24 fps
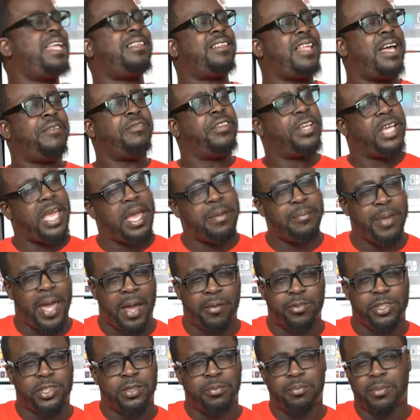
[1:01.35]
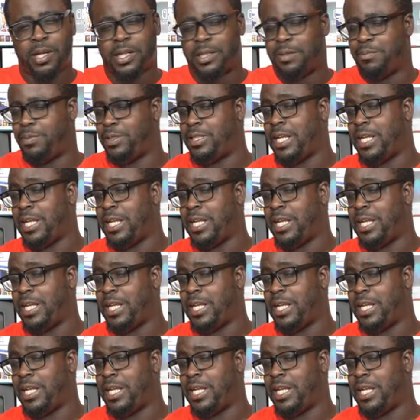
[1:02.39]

definitely came back with some money,